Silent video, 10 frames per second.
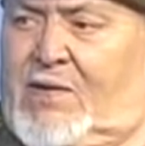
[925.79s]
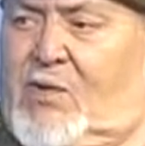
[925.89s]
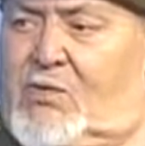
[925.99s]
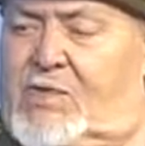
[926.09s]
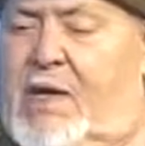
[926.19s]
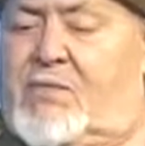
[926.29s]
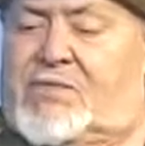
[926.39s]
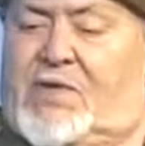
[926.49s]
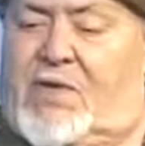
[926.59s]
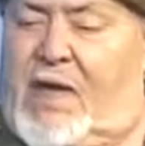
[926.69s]
You know, I wish I was
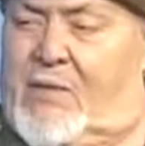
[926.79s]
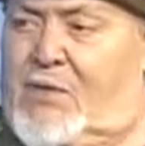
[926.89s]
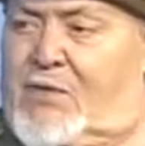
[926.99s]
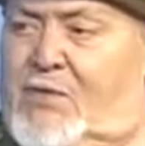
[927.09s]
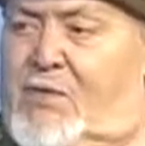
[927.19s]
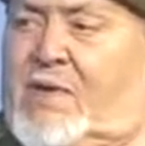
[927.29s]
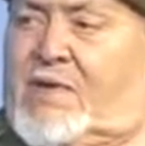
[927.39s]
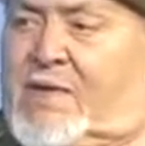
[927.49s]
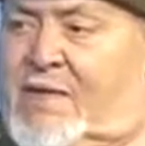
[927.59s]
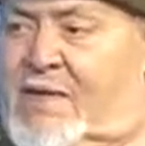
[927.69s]
still able to do it.